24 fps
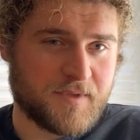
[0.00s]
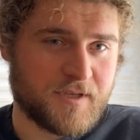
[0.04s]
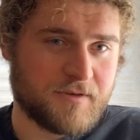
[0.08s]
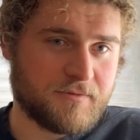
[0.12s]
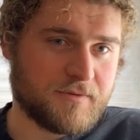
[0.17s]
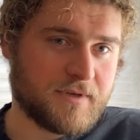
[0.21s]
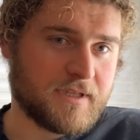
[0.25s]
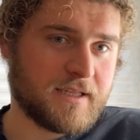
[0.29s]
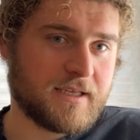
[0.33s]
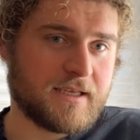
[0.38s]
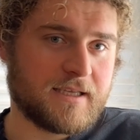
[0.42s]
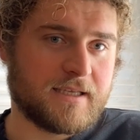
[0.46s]
be
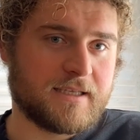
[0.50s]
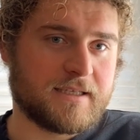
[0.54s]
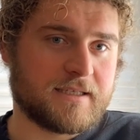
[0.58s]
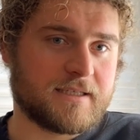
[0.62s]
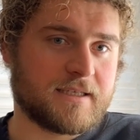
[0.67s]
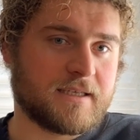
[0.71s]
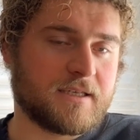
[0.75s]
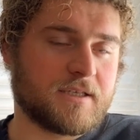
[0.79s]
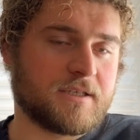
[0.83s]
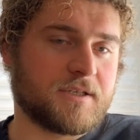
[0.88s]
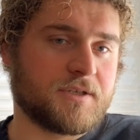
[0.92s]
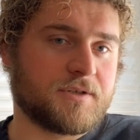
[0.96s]
really
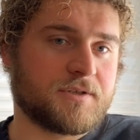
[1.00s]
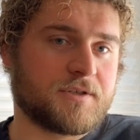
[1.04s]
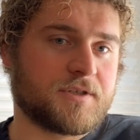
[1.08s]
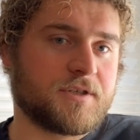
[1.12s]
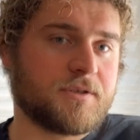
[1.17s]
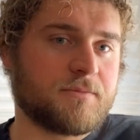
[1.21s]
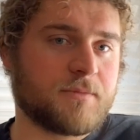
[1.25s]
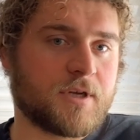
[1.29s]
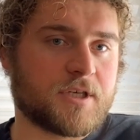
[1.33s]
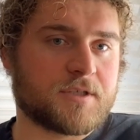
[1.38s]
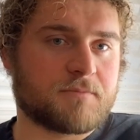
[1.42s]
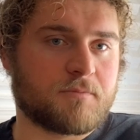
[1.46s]
easy to use
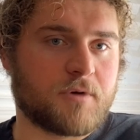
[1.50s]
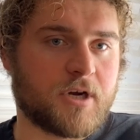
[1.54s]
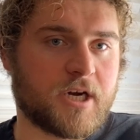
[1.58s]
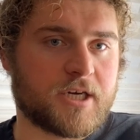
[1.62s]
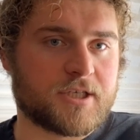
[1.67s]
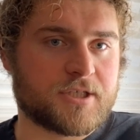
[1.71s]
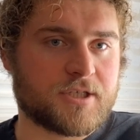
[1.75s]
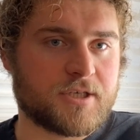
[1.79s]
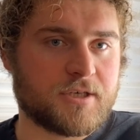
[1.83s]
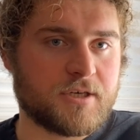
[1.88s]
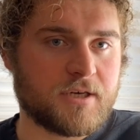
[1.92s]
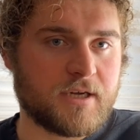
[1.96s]
too much
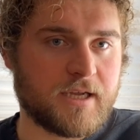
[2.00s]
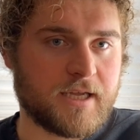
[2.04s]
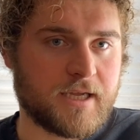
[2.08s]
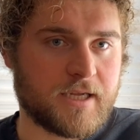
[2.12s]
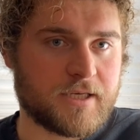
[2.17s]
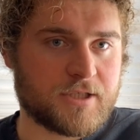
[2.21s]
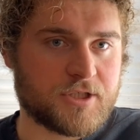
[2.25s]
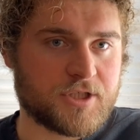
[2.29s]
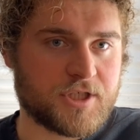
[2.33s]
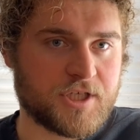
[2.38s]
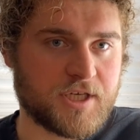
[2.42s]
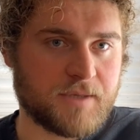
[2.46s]
pressure
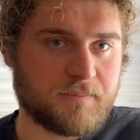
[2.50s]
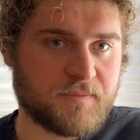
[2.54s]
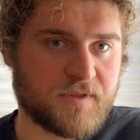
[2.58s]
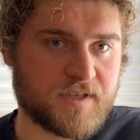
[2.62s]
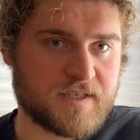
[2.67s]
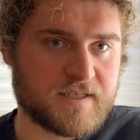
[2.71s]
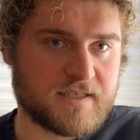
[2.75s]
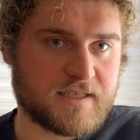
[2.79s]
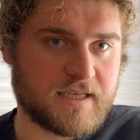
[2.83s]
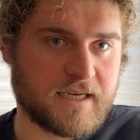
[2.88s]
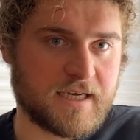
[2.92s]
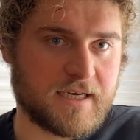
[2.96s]
and chip the
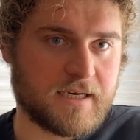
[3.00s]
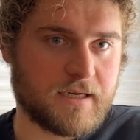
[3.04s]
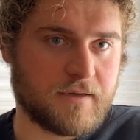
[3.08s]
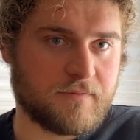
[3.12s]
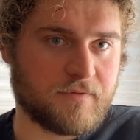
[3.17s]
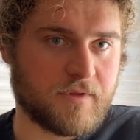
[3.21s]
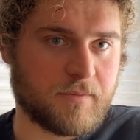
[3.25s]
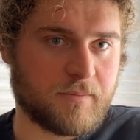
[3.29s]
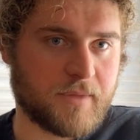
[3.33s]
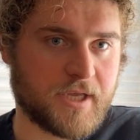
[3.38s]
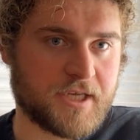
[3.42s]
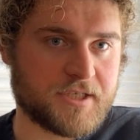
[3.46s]
side
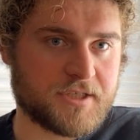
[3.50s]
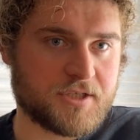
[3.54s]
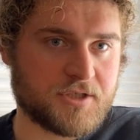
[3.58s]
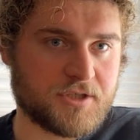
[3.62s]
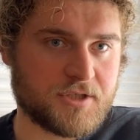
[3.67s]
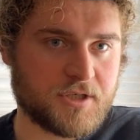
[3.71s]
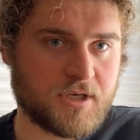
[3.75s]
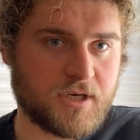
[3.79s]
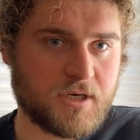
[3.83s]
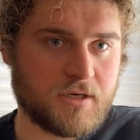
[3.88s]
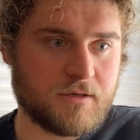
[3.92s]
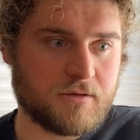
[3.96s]
of the mason
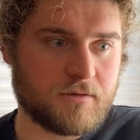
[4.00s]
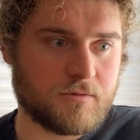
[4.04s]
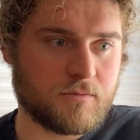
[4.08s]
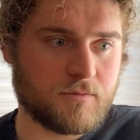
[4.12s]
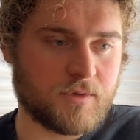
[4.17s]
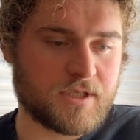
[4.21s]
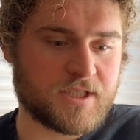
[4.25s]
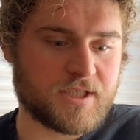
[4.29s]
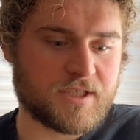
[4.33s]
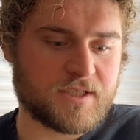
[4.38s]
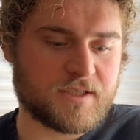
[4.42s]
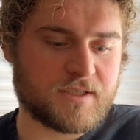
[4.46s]
jar,
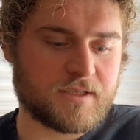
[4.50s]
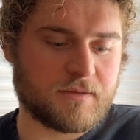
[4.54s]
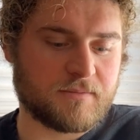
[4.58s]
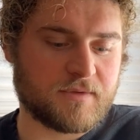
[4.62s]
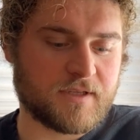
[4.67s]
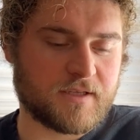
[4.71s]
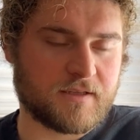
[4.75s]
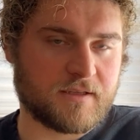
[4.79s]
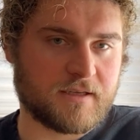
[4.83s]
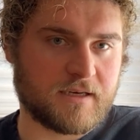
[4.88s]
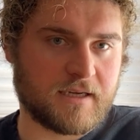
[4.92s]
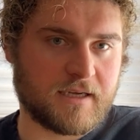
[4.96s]
which is
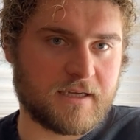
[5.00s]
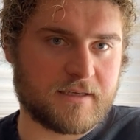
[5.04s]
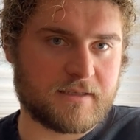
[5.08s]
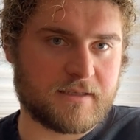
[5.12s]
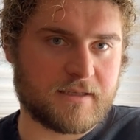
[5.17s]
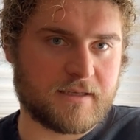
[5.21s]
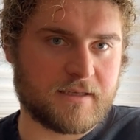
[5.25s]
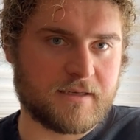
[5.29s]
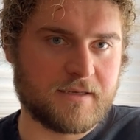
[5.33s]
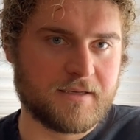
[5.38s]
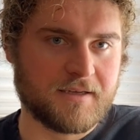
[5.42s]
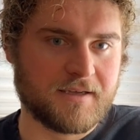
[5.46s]
something that I
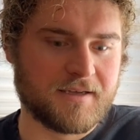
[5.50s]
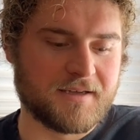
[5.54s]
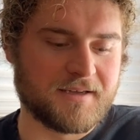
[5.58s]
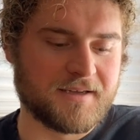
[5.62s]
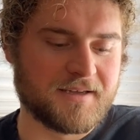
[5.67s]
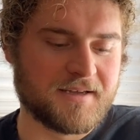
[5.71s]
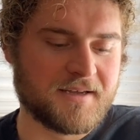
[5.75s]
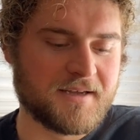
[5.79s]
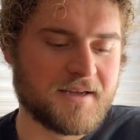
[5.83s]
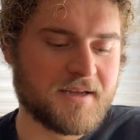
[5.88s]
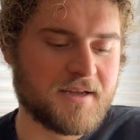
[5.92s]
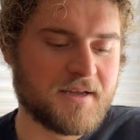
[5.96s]
did.
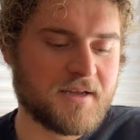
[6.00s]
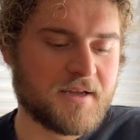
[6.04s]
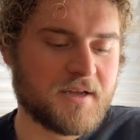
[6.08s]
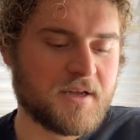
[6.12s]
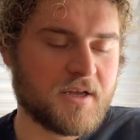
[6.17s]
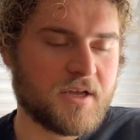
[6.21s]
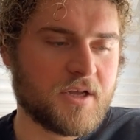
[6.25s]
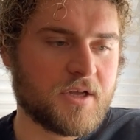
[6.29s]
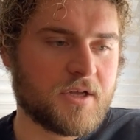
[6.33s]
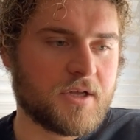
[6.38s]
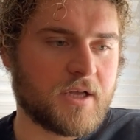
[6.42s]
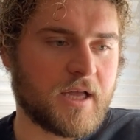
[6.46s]

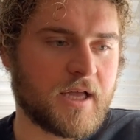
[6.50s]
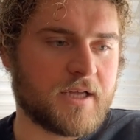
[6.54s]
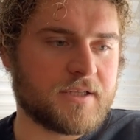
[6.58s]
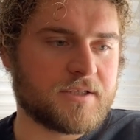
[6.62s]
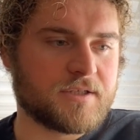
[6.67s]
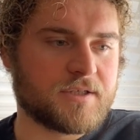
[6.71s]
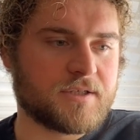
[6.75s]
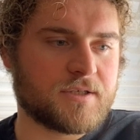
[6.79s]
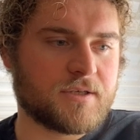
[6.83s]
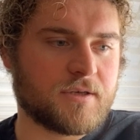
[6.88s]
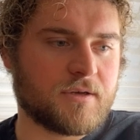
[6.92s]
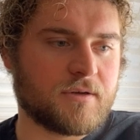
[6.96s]
And
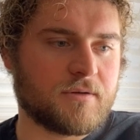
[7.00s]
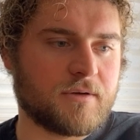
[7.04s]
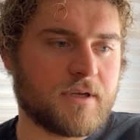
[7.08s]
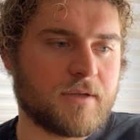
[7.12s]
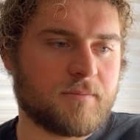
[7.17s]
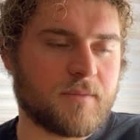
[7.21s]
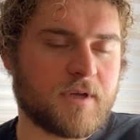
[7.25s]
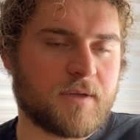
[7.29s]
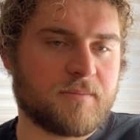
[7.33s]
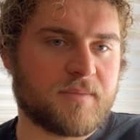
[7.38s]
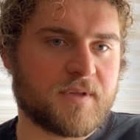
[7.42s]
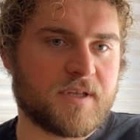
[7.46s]
so it
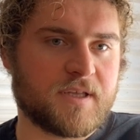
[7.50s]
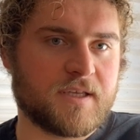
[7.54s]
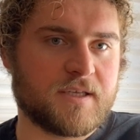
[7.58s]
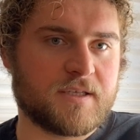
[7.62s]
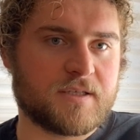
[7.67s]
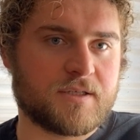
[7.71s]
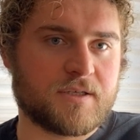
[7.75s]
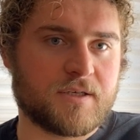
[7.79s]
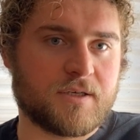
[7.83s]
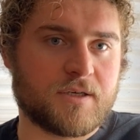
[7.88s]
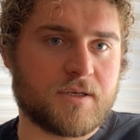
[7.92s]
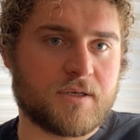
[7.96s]
might be
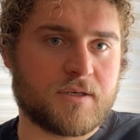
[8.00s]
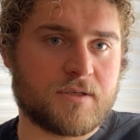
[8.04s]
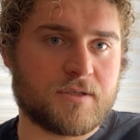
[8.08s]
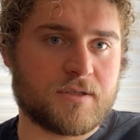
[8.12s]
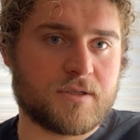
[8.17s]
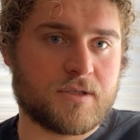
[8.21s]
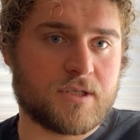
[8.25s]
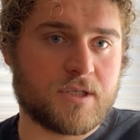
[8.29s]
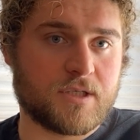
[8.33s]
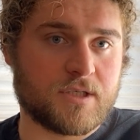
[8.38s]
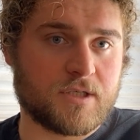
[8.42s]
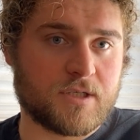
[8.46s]
easier
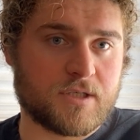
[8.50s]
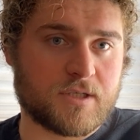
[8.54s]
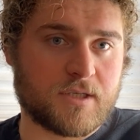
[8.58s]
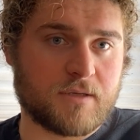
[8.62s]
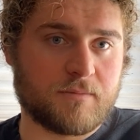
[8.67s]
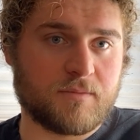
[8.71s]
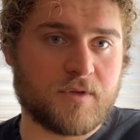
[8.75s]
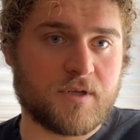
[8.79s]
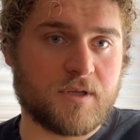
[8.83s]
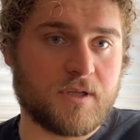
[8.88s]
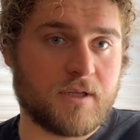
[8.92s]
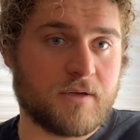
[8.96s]
to just
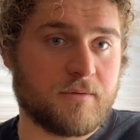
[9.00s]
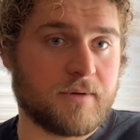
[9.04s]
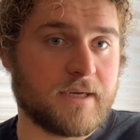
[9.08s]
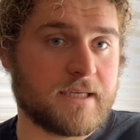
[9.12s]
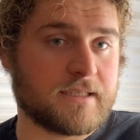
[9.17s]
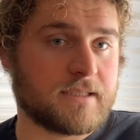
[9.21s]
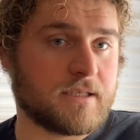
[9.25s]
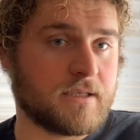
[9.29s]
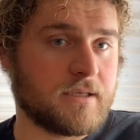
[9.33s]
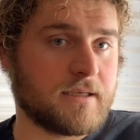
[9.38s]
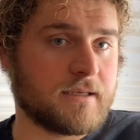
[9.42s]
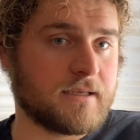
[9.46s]
completely
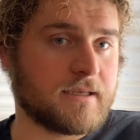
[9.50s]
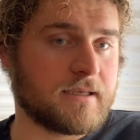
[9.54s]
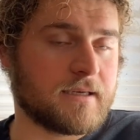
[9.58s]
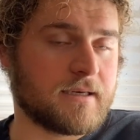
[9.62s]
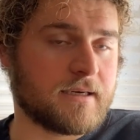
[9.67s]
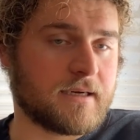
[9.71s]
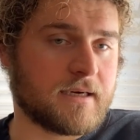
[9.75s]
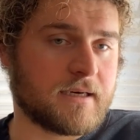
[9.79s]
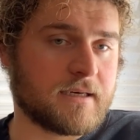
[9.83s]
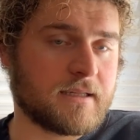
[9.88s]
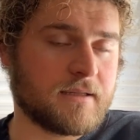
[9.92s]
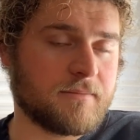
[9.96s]
wait till you can get
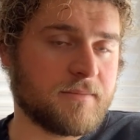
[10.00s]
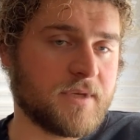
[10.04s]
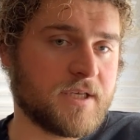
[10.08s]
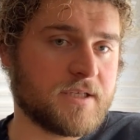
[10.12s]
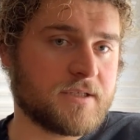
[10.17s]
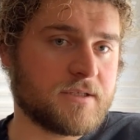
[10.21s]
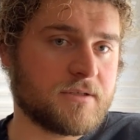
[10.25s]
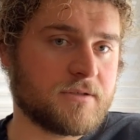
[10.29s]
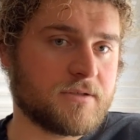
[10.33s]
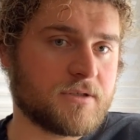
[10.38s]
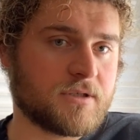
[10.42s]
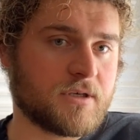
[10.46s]
it out of the
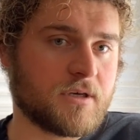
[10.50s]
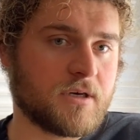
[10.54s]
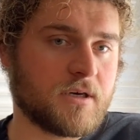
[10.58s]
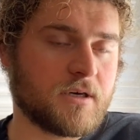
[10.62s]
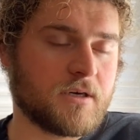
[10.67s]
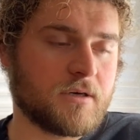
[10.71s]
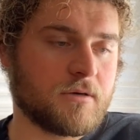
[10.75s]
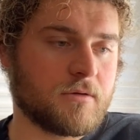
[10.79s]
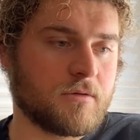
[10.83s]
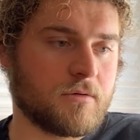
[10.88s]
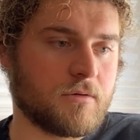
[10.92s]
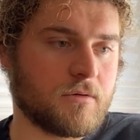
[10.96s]
mason
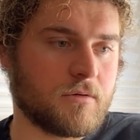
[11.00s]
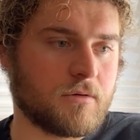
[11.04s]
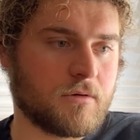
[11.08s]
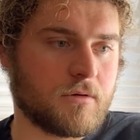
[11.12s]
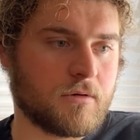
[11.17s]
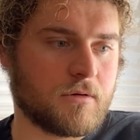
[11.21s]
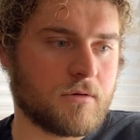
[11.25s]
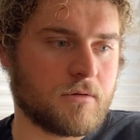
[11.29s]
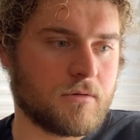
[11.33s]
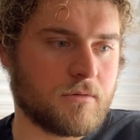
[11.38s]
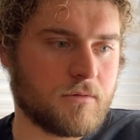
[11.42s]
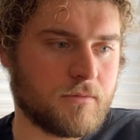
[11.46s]
jar,
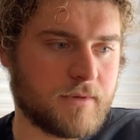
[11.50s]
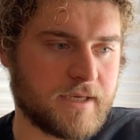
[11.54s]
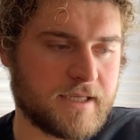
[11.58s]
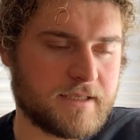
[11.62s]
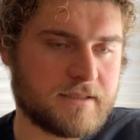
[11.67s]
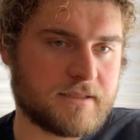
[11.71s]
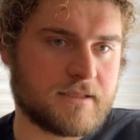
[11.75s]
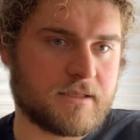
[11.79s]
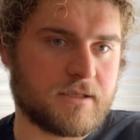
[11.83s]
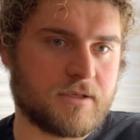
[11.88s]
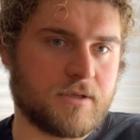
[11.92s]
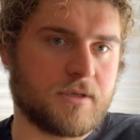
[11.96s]
or wait
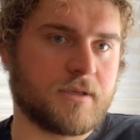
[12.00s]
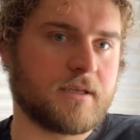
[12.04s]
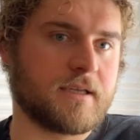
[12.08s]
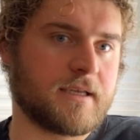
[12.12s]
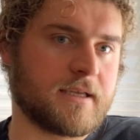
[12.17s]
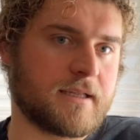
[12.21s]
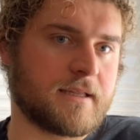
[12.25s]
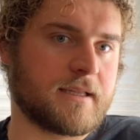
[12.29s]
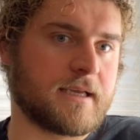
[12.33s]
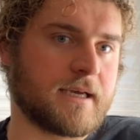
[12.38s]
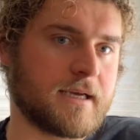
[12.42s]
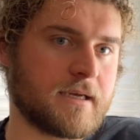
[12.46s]
until you can
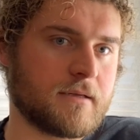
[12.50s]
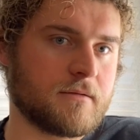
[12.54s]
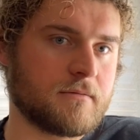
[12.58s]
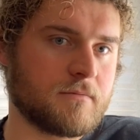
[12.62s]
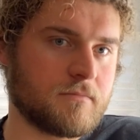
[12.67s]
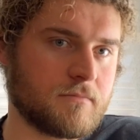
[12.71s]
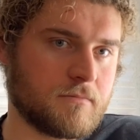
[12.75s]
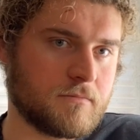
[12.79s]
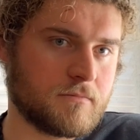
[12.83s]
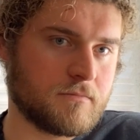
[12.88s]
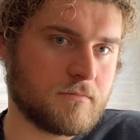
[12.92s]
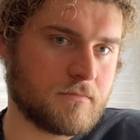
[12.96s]
get that
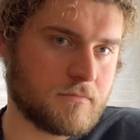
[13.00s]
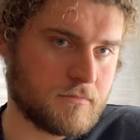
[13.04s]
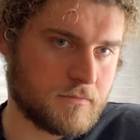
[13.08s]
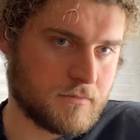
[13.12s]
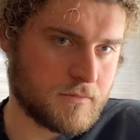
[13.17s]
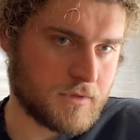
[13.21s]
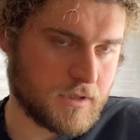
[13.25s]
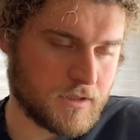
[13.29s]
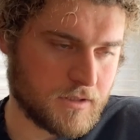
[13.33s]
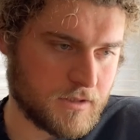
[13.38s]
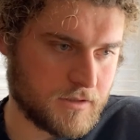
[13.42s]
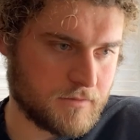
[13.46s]

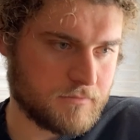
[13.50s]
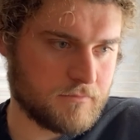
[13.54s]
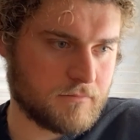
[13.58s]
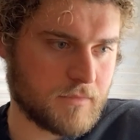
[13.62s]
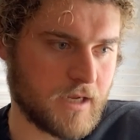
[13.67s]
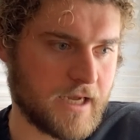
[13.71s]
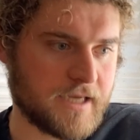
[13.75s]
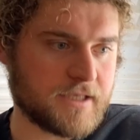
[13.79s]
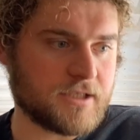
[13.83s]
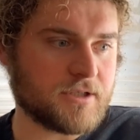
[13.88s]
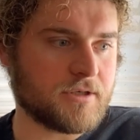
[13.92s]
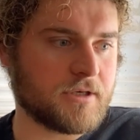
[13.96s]

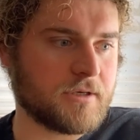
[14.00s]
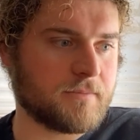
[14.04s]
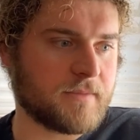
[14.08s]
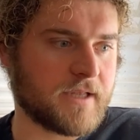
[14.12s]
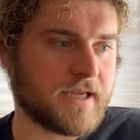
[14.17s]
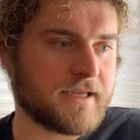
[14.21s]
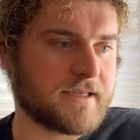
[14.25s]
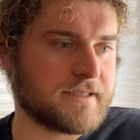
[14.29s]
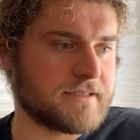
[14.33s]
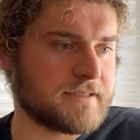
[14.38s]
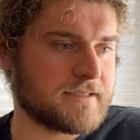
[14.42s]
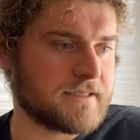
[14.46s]
ice cream
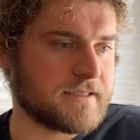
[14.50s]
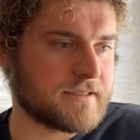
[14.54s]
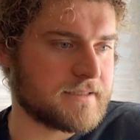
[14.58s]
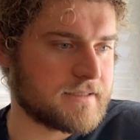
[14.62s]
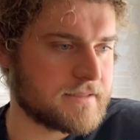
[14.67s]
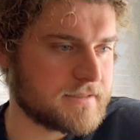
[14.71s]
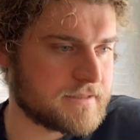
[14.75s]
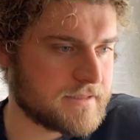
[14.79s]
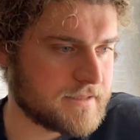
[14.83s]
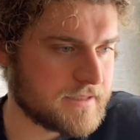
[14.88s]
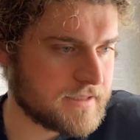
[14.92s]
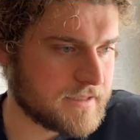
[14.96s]
like
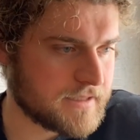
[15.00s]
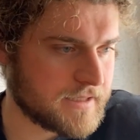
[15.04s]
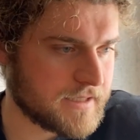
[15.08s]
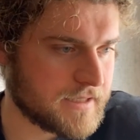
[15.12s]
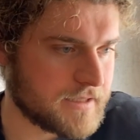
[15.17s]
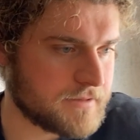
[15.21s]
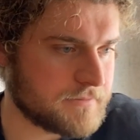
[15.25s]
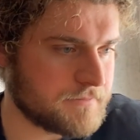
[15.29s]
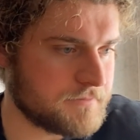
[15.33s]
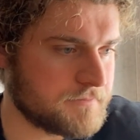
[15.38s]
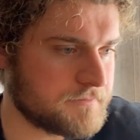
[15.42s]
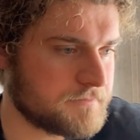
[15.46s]
consistency
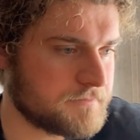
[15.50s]
again.